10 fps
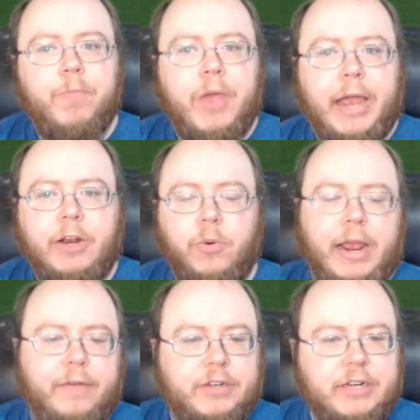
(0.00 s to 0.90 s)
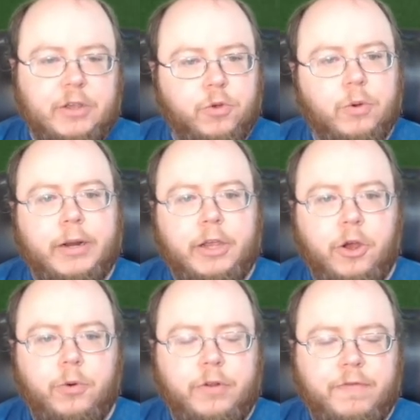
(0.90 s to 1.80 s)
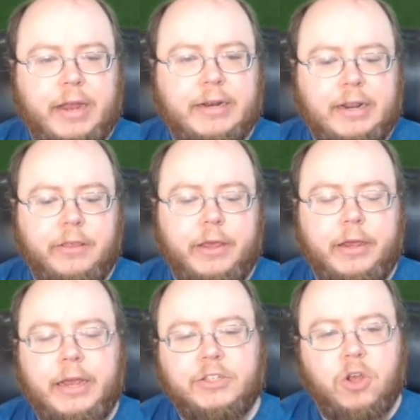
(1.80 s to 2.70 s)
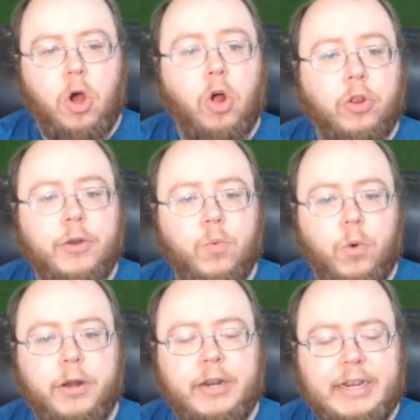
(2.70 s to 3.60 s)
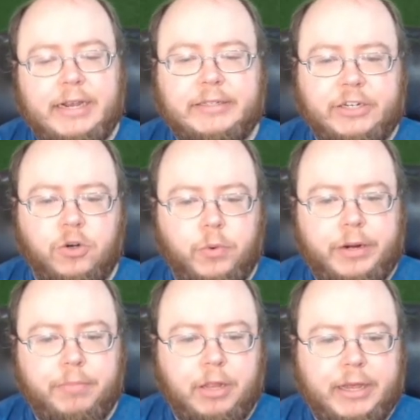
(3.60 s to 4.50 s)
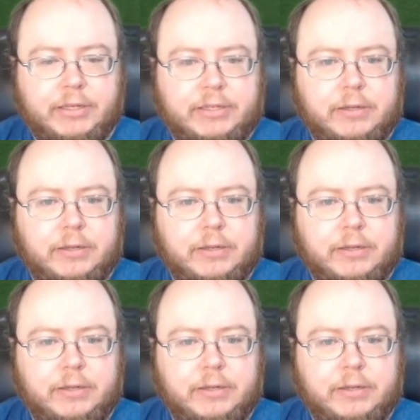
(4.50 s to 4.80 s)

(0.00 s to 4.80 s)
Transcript: I don't have to dig through any code to find anything. It's all in one easy to read place.